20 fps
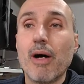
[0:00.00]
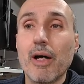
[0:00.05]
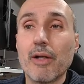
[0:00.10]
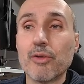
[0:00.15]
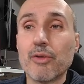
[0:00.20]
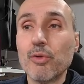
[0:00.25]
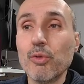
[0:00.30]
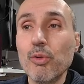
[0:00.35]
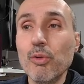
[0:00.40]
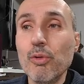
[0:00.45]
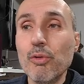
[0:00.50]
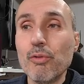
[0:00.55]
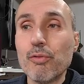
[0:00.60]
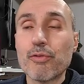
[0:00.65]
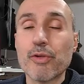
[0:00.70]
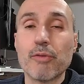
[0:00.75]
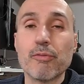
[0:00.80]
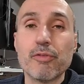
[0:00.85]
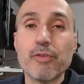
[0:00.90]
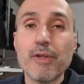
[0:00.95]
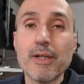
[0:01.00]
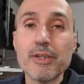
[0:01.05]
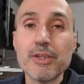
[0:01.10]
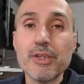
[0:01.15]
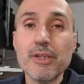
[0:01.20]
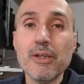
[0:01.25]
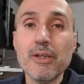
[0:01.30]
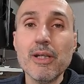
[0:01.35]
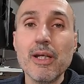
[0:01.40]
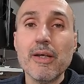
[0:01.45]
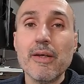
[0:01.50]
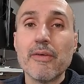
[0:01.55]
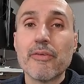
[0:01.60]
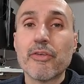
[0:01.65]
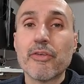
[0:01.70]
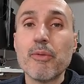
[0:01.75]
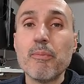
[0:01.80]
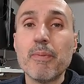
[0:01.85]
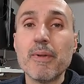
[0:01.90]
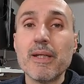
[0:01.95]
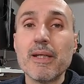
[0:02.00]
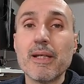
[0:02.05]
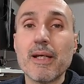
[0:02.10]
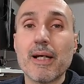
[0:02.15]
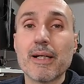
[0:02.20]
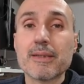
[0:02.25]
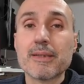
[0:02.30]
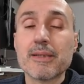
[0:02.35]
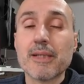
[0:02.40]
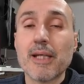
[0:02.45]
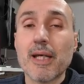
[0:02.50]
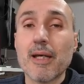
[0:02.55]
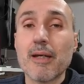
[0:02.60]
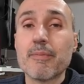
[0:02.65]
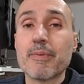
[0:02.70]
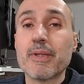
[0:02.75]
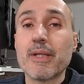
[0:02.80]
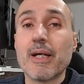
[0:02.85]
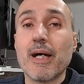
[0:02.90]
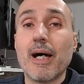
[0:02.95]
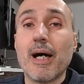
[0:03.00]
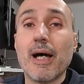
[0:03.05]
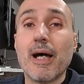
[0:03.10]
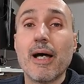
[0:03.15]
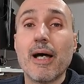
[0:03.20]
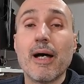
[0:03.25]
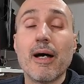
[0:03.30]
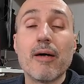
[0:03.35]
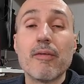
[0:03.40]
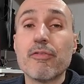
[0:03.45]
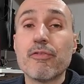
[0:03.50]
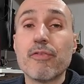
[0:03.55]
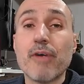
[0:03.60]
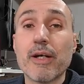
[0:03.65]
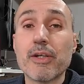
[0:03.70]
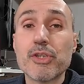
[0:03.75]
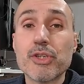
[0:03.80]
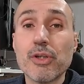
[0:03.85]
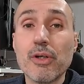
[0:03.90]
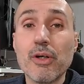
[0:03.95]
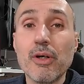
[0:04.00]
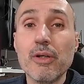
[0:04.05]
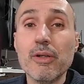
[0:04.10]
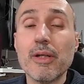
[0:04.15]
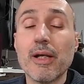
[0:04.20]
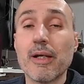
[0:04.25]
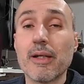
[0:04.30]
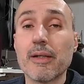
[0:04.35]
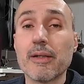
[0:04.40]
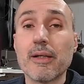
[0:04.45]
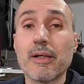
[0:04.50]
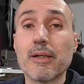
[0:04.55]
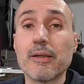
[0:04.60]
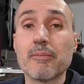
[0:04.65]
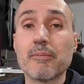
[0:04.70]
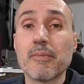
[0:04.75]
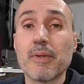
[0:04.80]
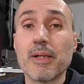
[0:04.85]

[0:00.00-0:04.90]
a tool from function simply accept a function, a